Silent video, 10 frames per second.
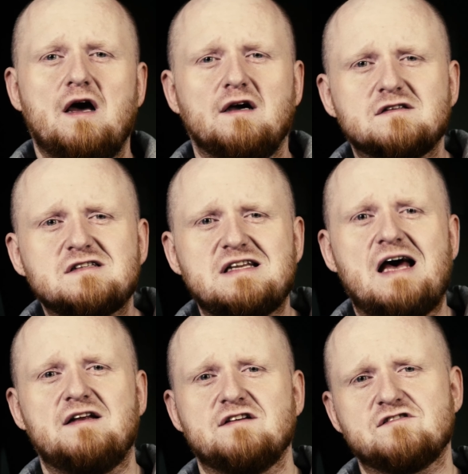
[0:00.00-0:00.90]
it's
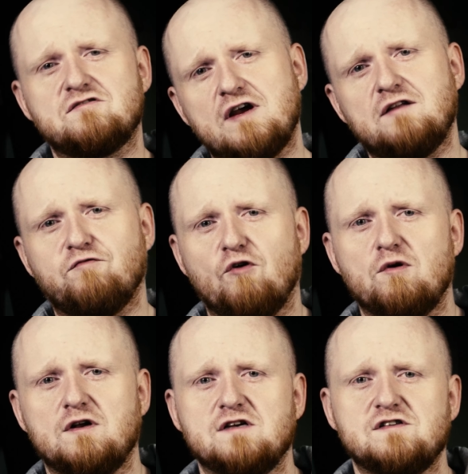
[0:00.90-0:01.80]
not as
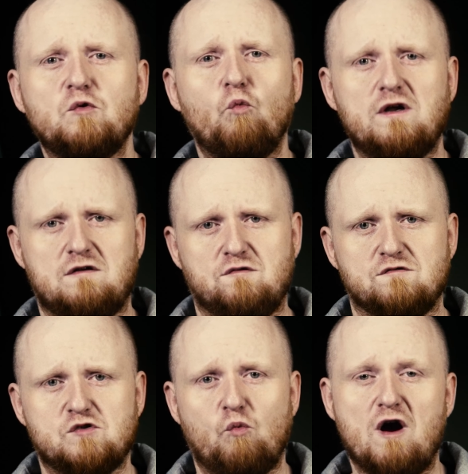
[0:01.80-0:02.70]
straightforward as in
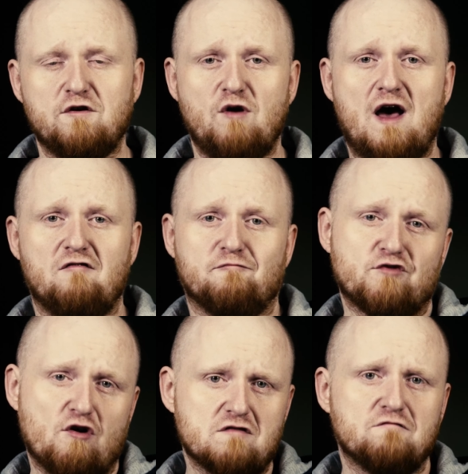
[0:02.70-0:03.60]
Windows, where you have
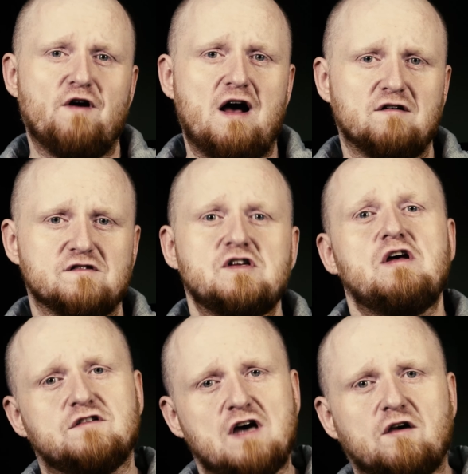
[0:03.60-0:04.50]
program files,
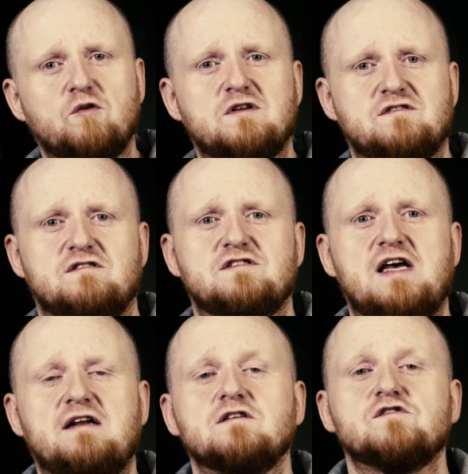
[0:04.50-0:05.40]
documents and
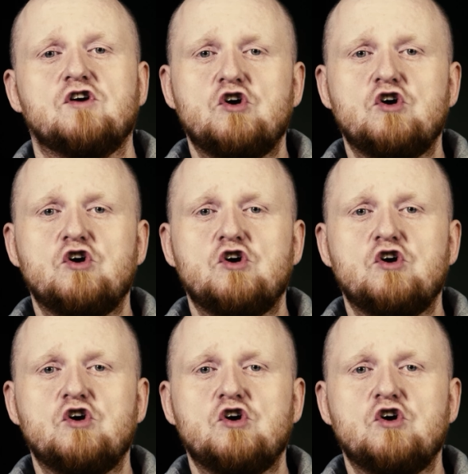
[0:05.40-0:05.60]
settings,